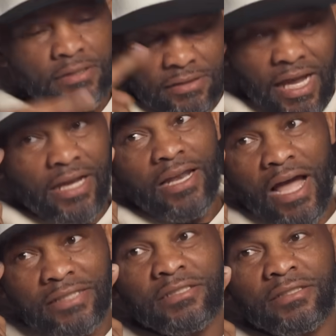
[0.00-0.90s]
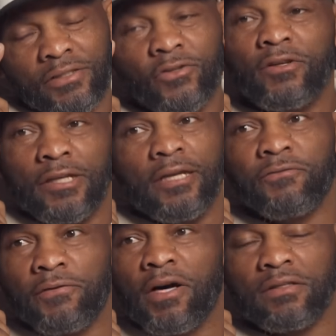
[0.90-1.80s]
Psychologically, you can get
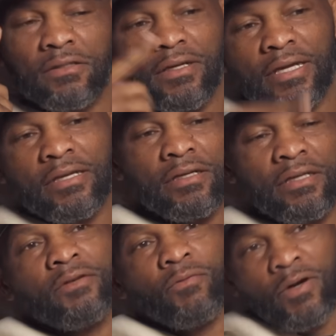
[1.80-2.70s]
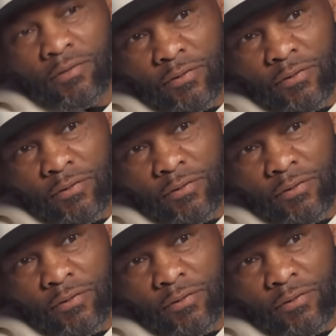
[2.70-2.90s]
fucked in a league where,